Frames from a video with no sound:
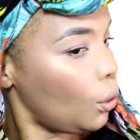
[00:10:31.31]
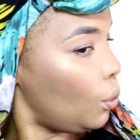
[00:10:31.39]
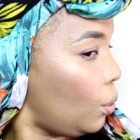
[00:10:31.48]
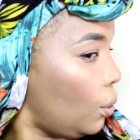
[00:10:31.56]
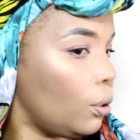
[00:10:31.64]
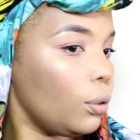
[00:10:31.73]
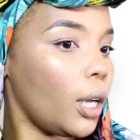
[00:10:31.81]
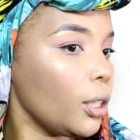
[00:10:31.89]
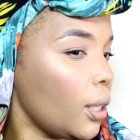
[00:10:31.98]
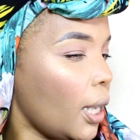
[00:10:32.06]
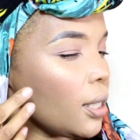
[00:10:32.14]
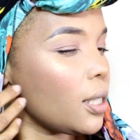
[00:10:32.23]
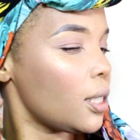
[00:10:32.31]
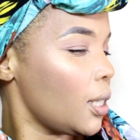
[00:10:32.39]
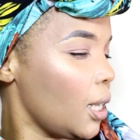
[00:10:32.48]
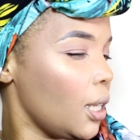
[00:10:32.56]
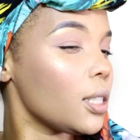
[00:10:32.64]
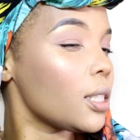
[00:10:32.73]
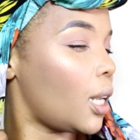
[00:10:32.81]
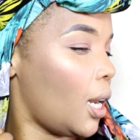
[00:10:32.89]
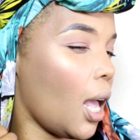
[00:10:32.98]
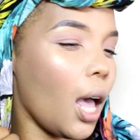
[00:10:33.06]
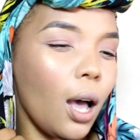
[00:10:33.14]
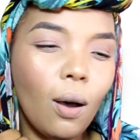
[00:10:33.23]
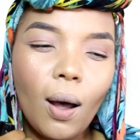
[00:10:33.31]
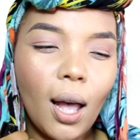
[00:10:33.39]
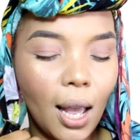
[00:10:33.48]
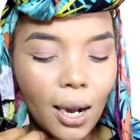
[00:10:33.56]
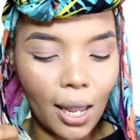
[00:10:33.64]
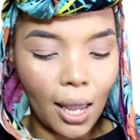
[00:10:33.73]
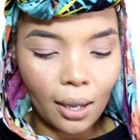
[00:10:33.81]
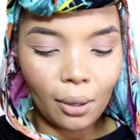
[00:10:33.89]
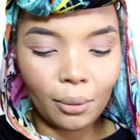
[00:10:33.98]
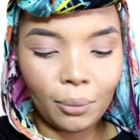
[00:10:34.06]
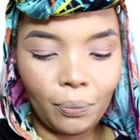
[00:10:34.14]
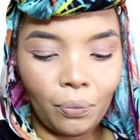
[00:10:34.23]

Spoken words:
Oh, are you guys seeing this glow, honey?